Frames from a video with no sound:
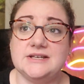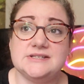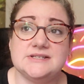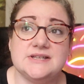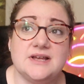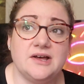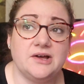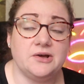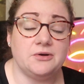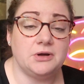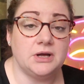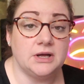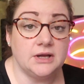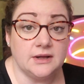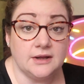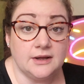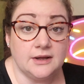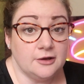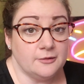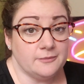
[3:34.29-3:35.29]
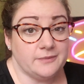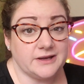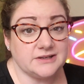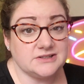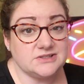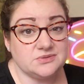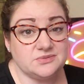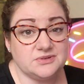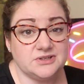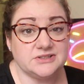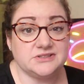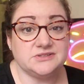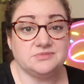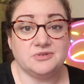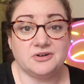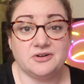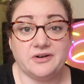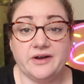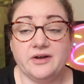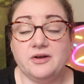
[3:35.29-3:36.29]
so back to work
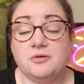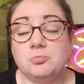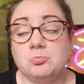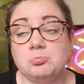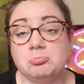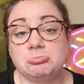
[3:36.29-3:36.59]
tomorrow.